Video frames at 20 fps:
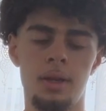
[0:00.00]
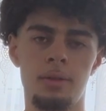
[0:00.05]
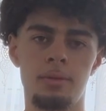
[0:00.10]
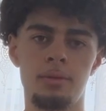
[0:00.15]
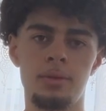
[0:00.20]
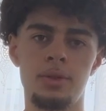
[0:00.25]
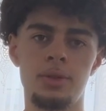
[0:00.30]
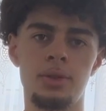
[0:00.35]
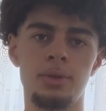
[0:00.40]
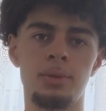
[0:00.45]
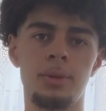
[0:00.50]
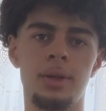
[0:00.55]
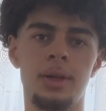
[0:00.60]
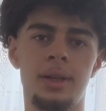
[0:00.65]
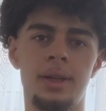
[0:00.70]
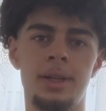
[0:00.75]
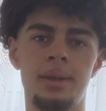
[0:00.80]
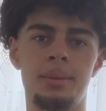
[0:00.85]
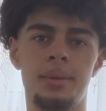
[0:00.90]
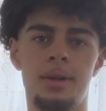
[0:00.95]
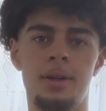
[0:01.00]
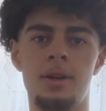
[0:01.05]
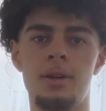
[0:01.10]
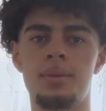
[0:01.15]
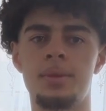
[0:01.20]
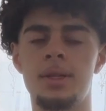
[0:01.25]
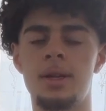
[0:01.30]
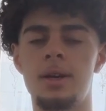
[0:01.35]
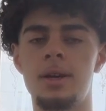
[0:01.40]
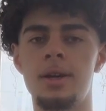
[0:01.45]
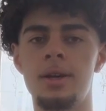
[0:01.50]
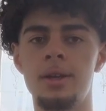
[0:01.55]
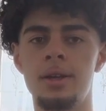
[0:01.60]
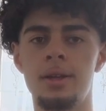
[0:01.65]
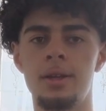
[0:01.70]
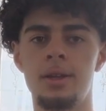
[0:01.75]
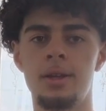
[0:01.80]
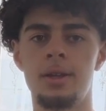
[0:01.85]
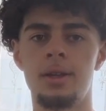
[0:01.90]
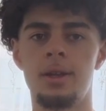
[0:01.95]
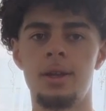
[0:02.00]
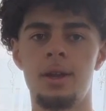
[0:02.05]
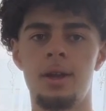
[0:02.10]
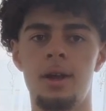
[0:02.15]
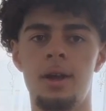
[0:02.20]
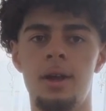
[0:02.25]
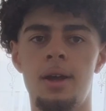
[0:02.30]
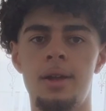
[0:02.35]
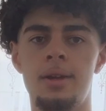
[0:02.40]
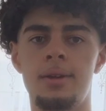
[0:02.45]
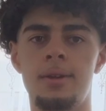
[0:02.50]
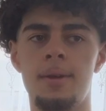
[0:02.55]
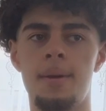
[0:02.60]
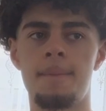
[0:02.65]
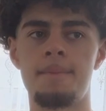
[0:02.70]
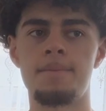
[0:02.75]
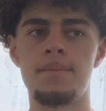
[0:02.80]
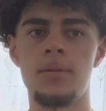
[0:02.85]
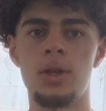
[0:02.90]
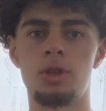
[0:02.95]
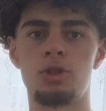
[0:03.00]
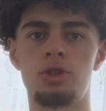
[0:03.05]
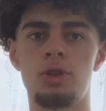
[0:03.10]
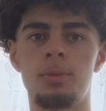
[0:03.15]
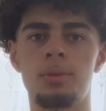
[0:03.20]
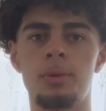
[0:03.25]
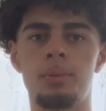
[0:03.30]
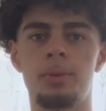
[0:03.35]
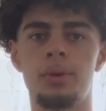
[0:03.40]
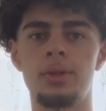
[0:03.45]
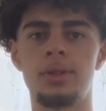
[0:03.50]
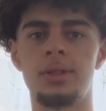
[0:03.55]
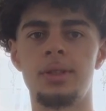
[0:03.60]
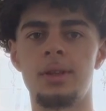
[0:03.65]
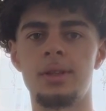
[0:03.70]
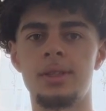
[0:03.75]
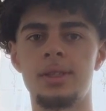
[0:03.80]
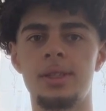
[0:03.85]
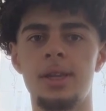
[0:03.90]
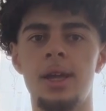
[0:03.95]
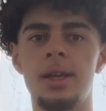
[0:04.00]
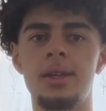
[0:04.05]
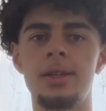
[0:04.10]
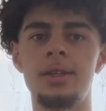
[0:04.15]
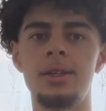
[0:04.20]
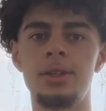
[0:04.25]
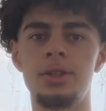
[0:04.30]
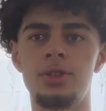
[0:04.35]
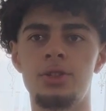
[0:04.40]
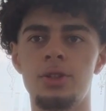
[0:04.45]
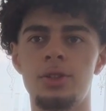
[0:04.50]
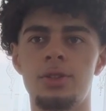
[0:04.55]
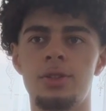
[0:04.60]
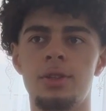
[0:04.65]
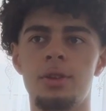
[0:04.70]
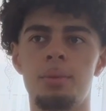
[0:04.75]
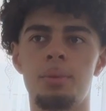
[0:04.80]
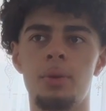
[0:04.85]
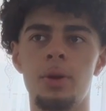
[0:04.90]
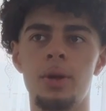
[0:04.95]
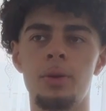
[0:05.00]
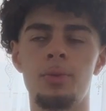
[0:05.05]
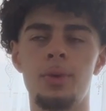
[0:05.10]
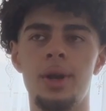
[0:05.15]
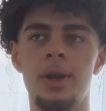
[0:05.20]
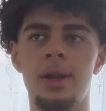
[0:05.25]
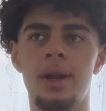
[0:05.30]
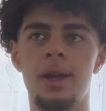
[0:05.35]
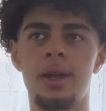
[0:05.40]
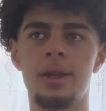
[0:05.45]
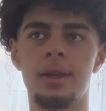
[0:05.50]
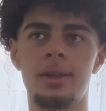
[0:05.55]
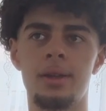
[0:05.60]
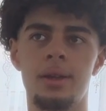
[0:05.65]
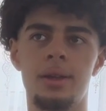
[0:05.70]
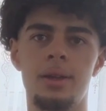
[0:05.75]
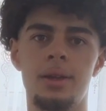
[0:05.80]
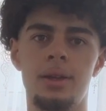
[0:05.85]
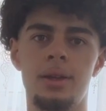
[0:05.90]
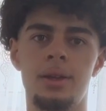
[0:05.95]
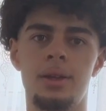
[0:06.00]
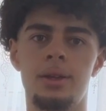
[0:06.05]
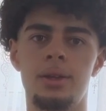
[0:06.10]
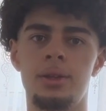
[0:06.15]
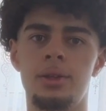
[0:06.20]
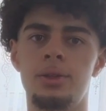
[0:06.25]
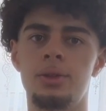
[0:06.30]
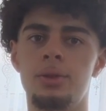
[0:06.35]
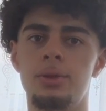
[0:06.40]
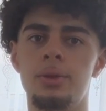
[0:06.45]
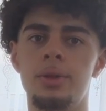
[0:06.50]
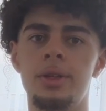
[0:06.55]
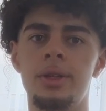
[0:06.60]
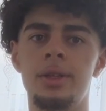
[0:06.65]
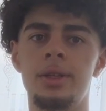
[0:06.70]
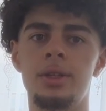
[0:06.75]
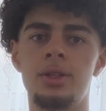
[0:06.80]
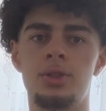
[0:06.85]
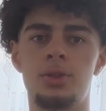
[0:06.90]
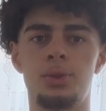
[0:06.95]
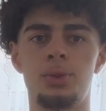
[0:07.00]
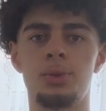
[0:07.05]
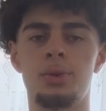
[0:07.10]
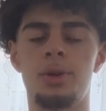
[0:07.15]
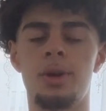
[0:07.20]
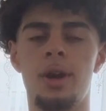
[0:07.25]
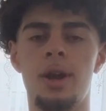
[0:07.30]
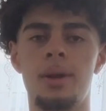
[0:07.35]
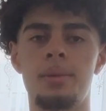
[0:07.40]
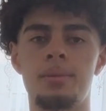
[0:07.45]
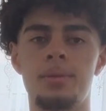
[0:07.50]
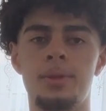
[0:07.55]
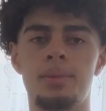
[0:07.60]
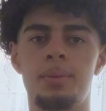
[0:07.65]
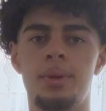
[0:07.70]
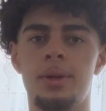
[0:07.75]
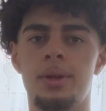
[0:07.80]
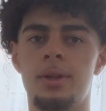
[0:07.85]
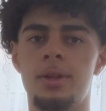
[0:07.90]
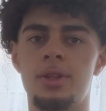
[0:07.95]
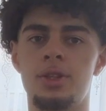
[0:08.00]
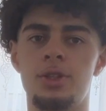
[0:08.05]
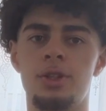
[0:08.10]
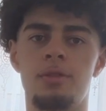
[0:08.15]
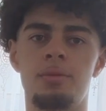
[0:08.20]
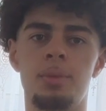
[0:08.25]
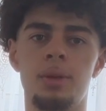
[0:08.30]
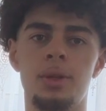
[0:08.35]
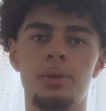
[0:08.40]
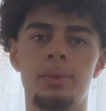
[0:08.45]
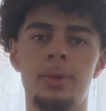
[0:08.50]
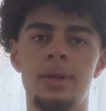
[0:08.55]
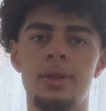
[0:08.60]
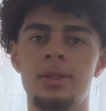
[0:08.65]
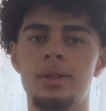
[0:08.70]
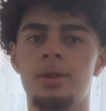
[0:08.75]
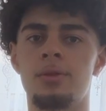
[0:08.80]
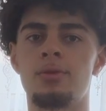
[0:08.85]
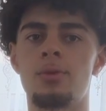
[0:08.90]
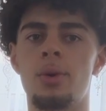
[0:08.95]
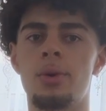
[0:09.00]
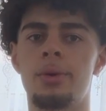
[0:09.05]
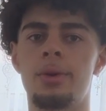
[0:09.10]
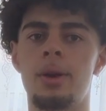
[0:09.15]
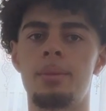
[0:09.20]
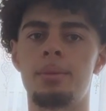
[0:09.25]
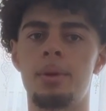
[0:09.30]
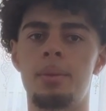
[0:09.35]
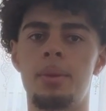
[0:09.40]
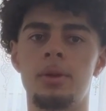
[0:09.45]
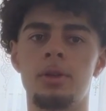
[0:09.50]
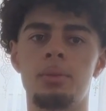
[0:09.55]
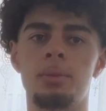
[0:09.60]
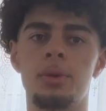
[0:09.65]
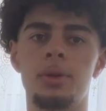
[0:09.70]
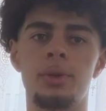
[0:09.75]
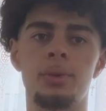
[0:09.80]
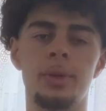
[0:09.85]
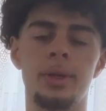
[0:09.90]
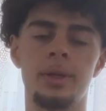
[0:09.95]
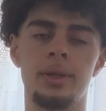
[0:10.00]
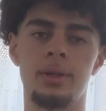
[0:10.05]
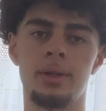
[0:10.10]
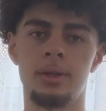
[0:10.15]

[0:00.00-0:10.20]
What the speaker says: we still want to keep the carbs high, and drop the protein down slightly, just to the point where like you're eating 2 grams per kg of body weight instead of 1 gram per pound of body weight,